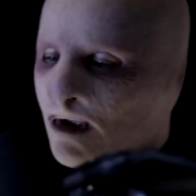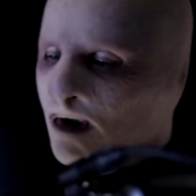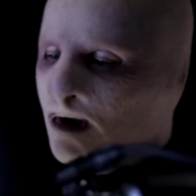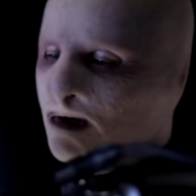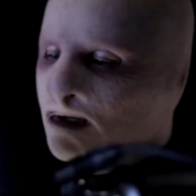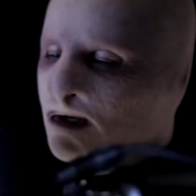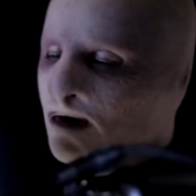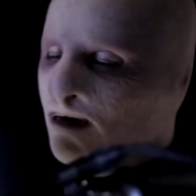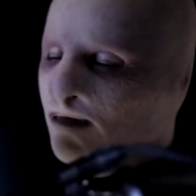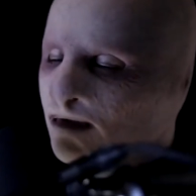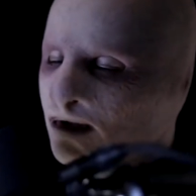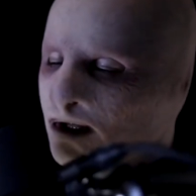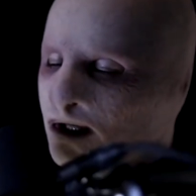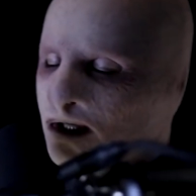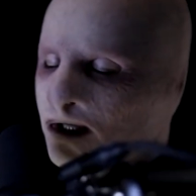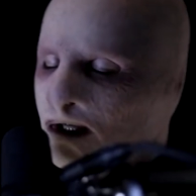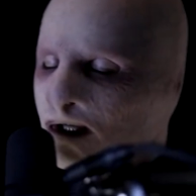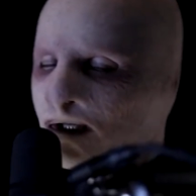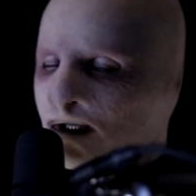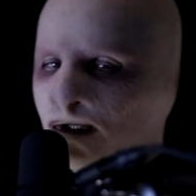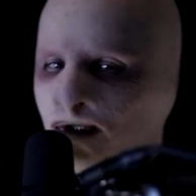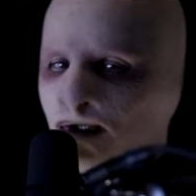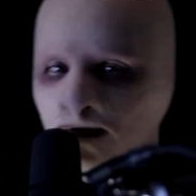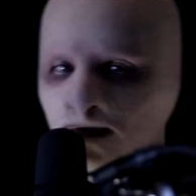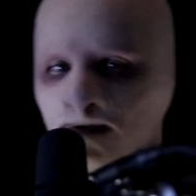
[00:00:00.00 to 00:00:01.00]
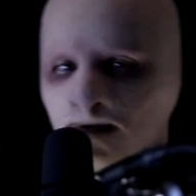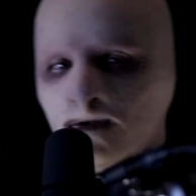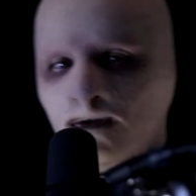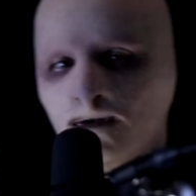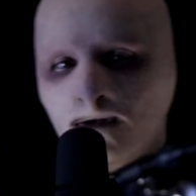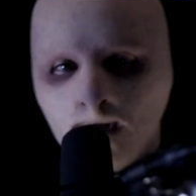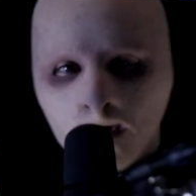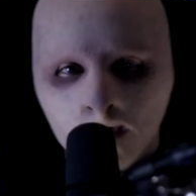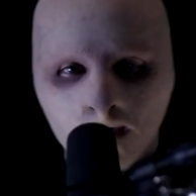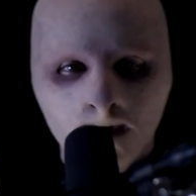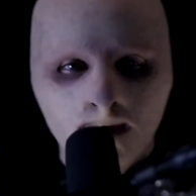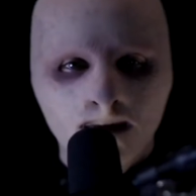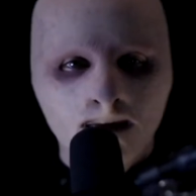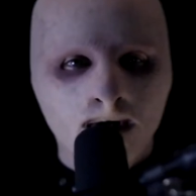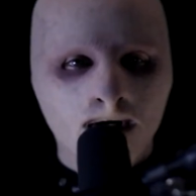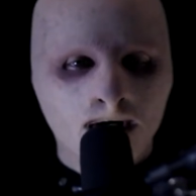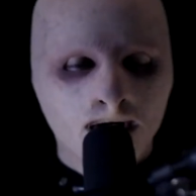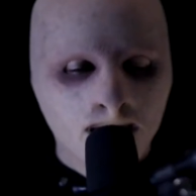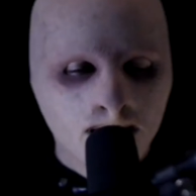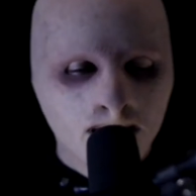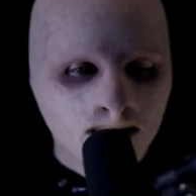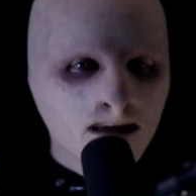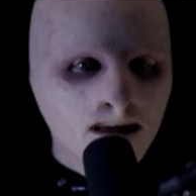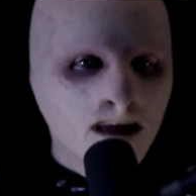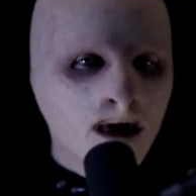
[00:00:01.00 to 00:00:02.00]
I definitely didn't use to launder
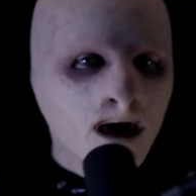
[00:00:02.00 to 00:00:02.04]
money.